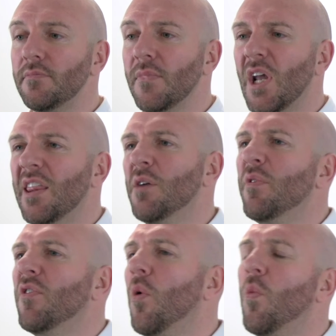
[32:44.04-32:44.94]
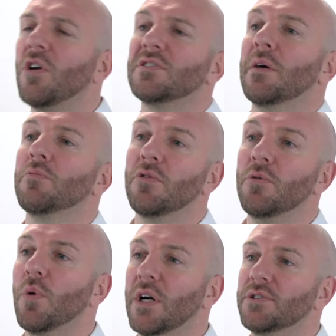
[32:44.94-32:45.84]
And then we've got WhatsApp group
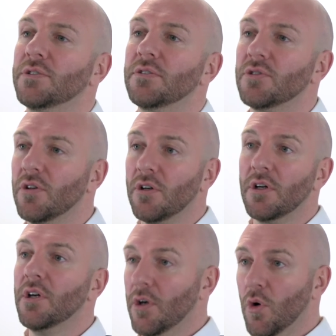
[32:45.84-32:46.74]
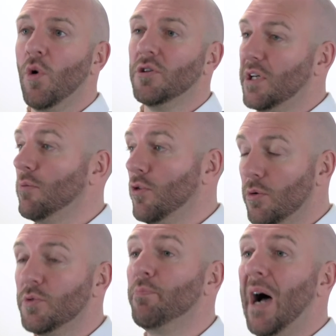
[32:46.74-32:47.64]
questions. So WhatsApp groups,
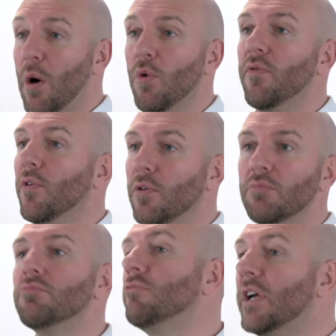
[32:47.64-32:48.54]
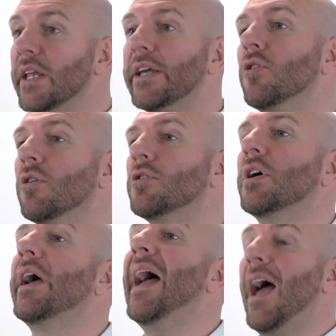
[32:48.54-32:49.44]
powerful, really good,
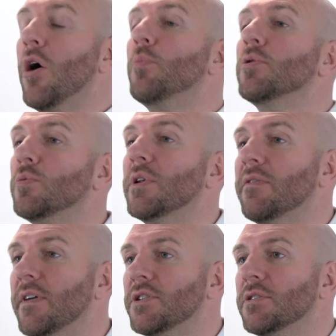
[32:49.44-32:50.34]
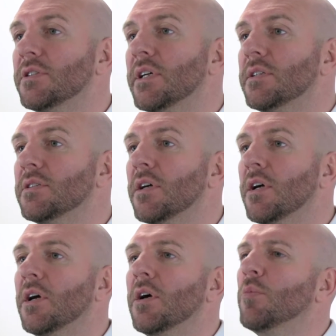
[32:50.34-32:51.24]
help us with efficiencies,
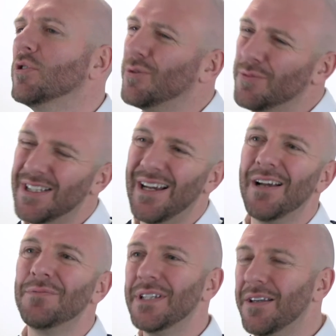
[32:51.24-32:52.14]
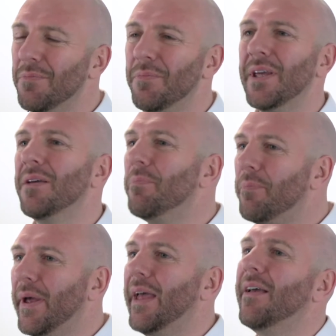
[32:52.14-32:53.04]
but sometimes it can be a
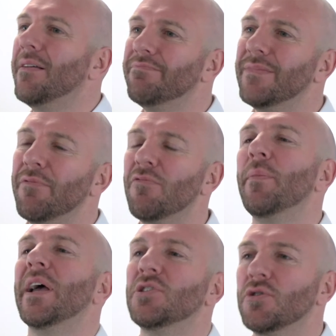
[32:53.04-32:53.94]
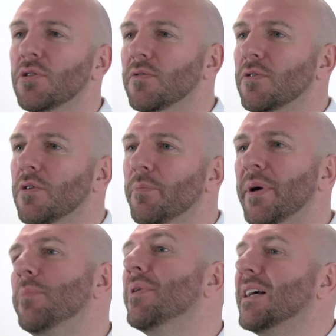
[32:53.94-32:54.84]
bit information overload,
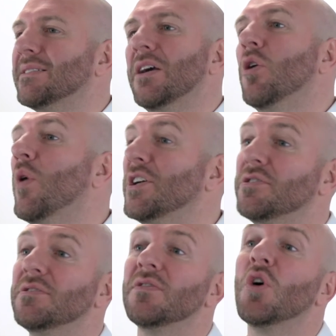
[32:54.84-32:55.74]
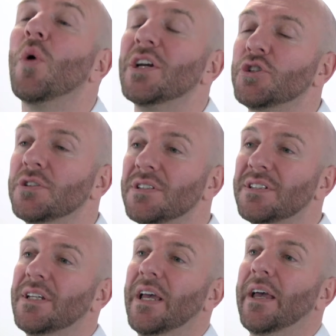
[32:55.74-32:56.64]
people asking questions for questions'
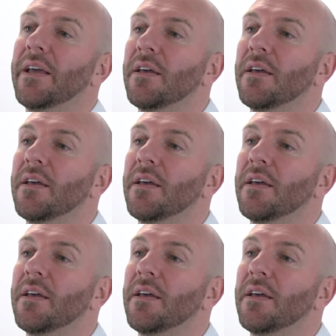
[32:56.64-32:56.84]
sake.